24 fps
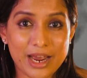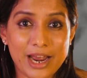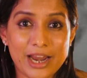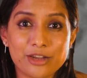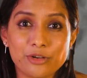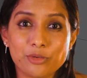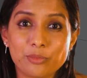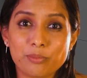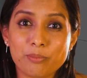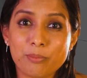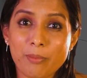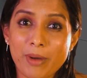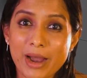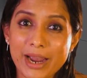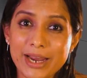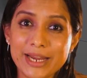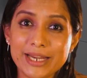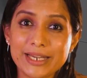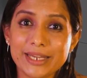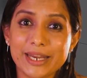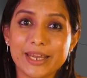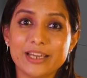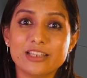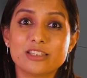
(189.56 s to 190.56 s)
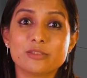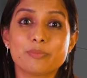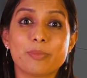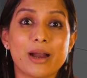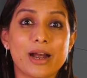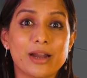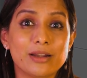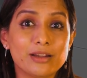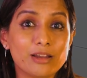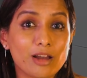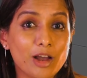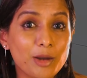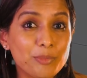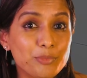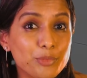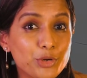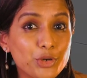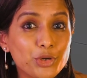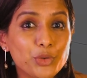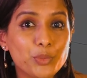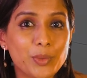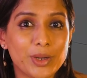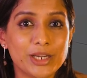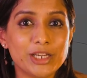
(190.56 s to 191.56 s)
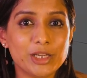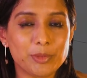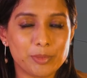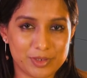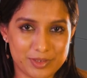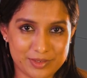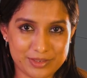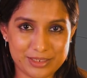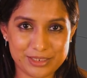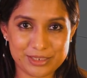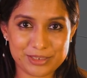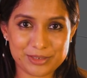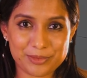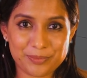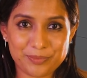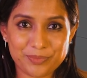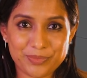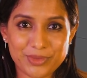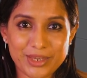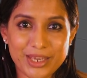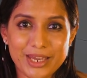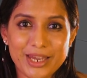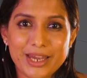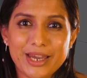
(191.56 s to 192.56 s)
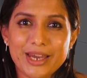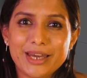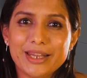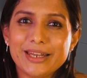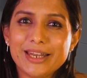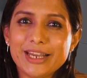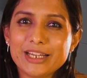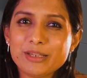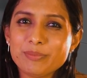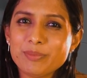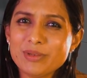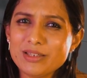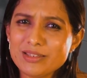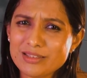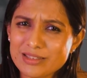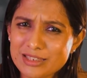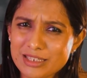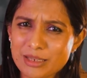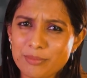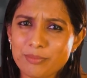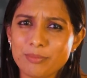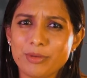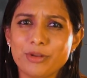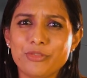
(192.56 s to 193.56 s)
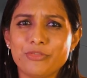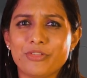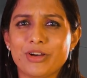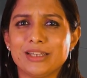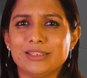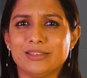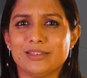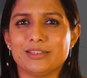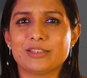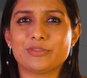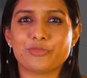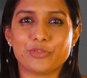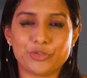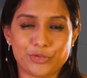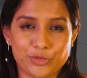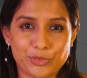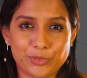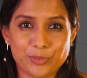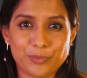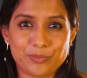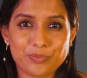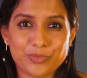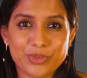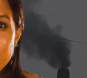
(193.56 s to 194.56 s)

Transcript: and might expand up to 20%. Let me simplify this for you.